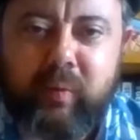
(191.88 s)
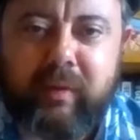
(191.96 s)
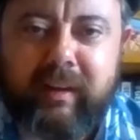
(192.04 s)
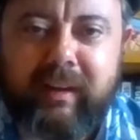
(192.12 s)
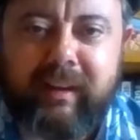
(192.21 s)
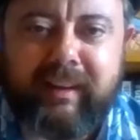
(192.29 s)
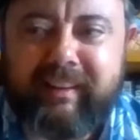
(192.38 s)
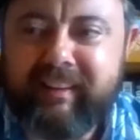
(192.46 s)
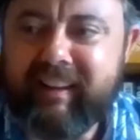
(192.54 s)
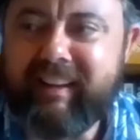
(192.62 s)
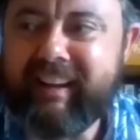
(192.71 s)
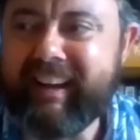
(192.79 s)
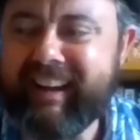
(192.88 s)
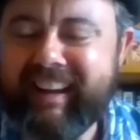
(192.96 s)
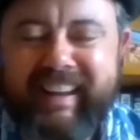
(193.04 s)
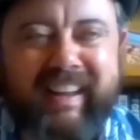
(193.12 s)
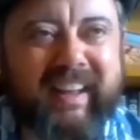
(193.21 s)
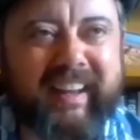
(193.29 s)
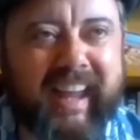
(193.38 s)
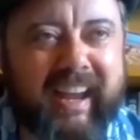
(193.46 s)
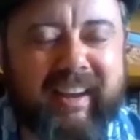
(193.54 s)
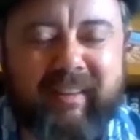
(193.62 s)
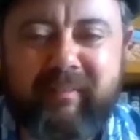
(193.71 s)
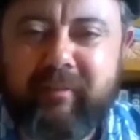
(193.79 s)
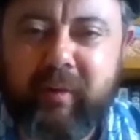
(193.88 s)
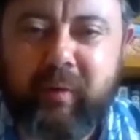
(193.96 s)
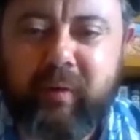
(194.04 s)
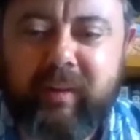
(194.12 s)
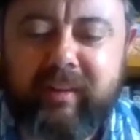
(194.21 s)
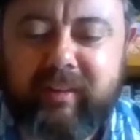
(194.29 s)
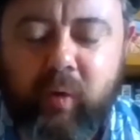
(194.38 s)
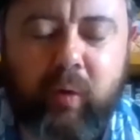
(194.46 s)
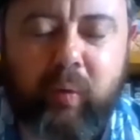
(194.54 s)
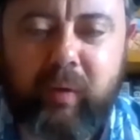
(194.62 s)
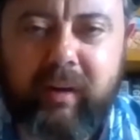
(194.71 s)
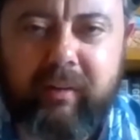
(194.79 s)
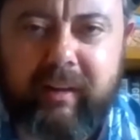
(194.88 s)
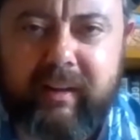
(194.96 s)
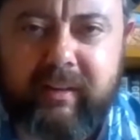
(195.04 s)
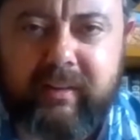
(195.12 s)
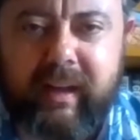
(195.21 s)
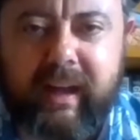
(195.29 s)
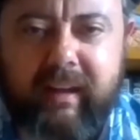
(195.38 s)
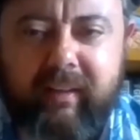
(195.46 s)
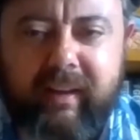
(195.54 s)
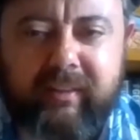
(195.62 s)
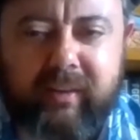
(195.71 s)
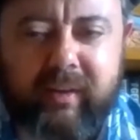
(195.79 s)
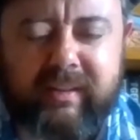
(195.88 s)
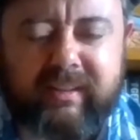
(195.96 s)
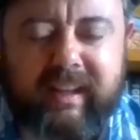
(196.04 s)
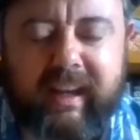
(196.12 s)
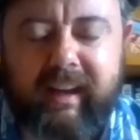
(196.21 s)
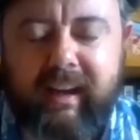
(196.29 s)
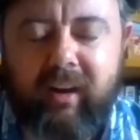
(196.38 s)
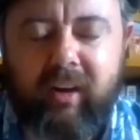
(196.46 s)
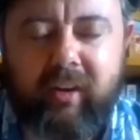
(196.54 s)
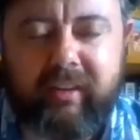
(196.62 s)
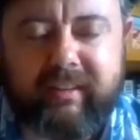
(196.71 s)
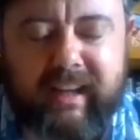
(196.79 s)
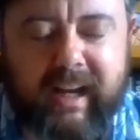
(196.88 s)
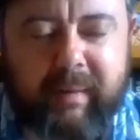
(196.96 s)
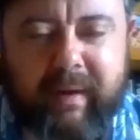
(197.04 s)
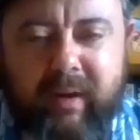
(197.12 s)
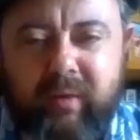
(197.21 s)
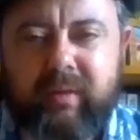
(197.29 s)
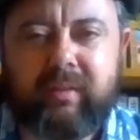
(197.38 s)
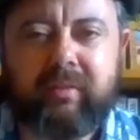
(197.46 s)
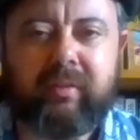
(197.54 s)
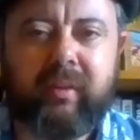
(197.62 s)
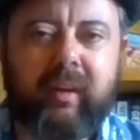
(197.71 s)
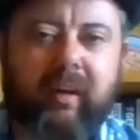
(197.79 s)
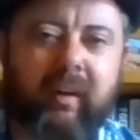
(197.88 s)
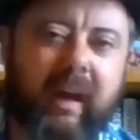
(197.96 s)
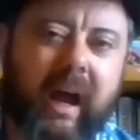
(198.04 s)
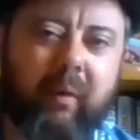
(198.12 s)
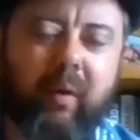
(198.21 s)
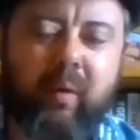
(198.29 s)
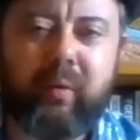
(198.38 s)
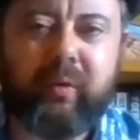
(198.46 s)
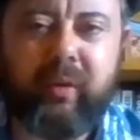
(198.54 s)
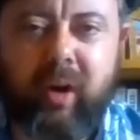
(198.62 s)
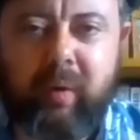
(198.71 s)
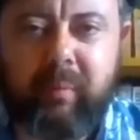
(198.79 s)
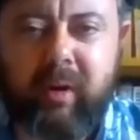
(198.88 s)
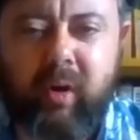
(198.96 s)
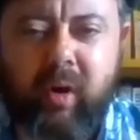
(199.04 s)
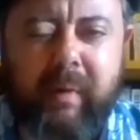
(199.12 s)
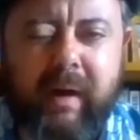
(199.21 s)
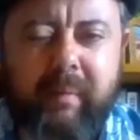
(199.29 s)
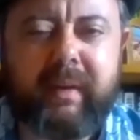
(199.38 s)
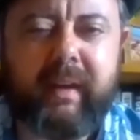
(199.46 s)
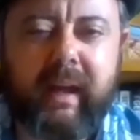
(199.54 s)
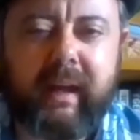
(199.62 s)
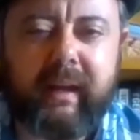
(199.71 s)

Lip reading: with the getting them through their schoolwork each day and that. So it's taken a lot of time out of how I would normally go about my day.